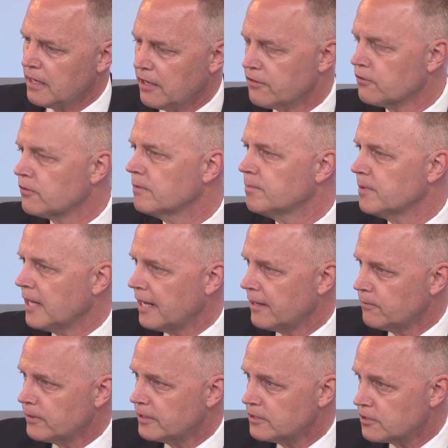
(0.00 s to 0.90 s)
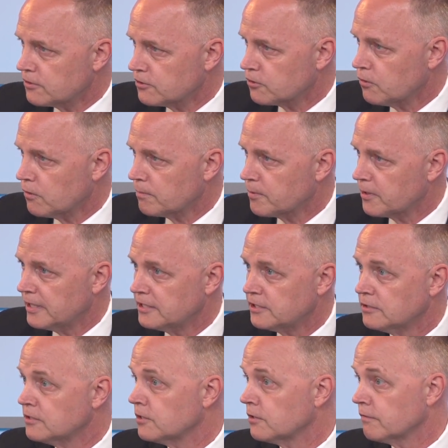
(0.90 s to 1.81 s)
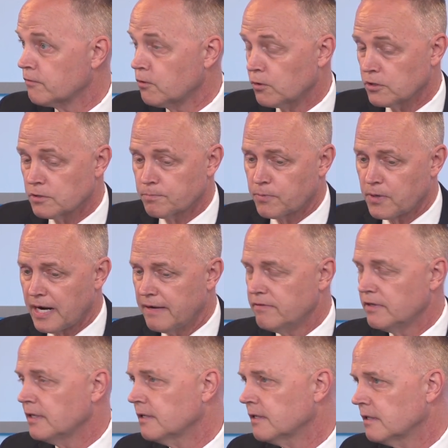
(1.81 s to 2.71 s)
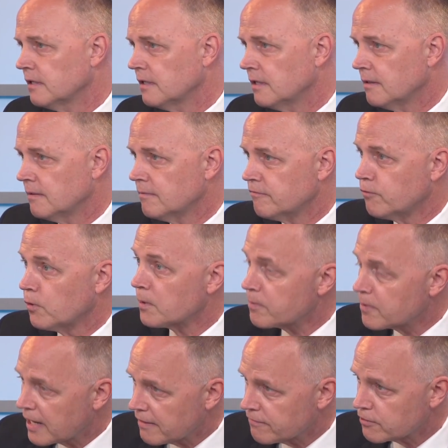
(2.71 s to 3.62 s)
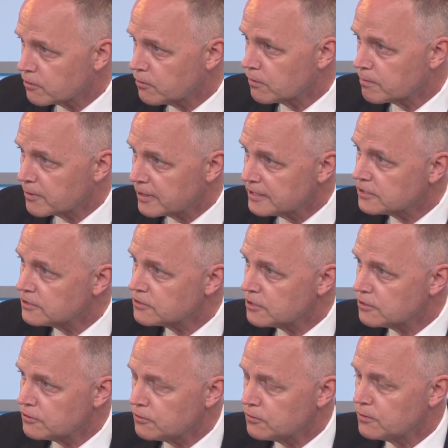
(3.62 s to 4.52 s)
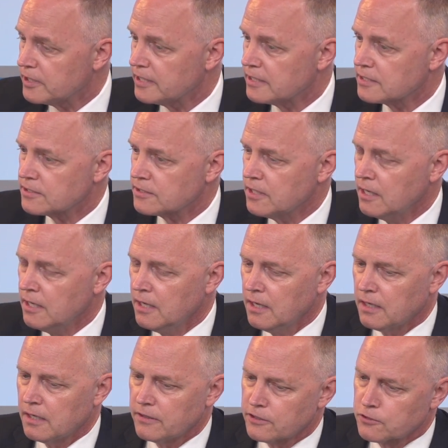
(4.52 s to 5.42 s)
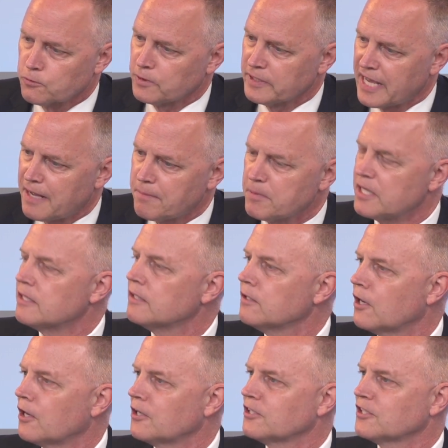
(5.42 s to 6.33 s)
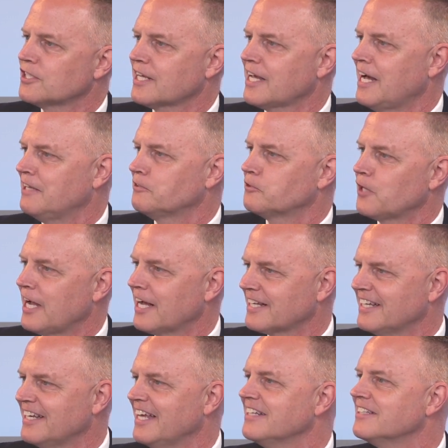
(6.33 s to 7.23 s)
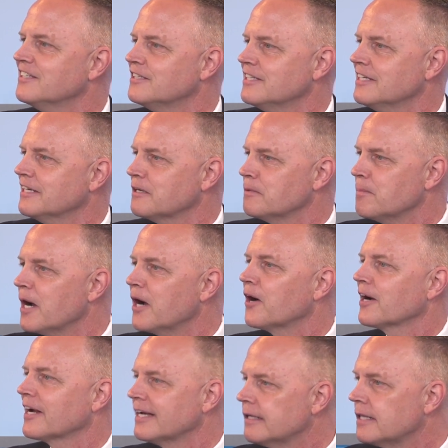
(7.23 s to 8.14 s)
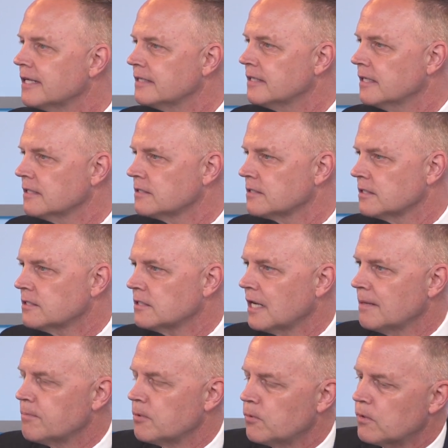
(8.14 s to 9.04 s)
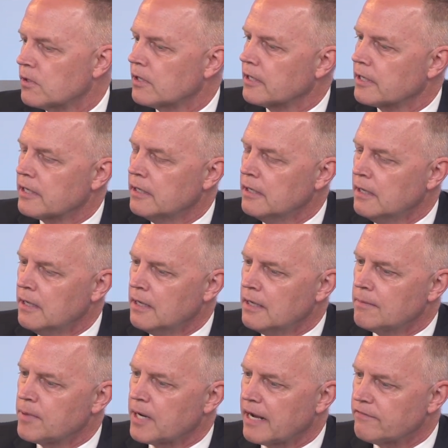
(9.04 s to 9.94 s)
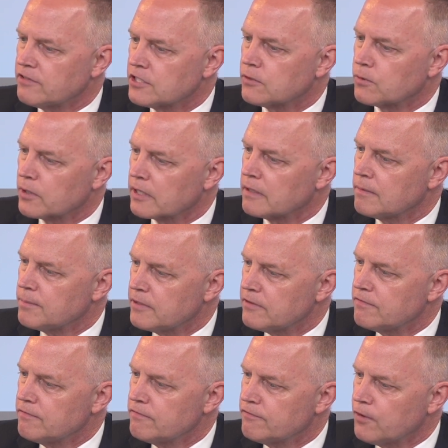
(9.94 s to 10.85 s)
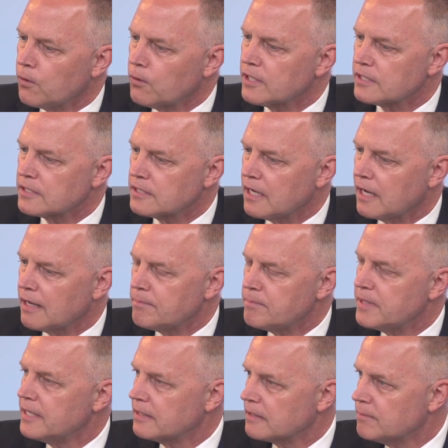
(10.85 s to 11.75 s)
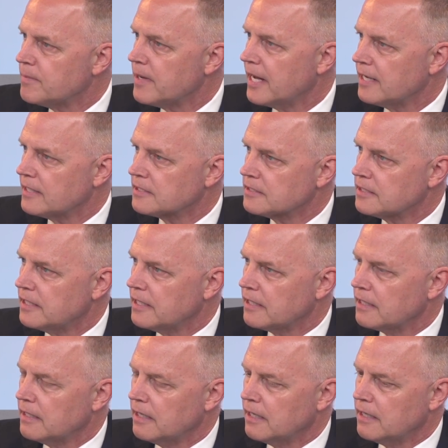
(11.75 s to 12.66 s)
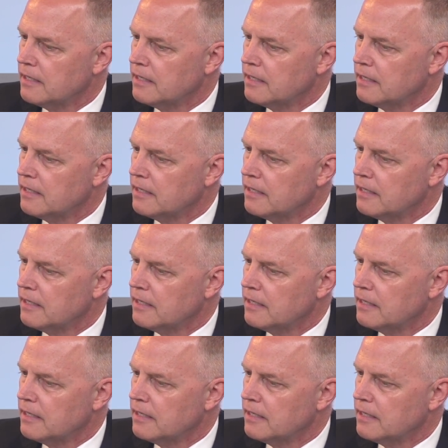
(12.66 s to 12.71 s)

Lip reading: other applied research corporations. There are, of course, private for-profit corporations that do this. This will not be the largest contracted entity in America that does this type of work, but obviously we're going to be focused on being the best, and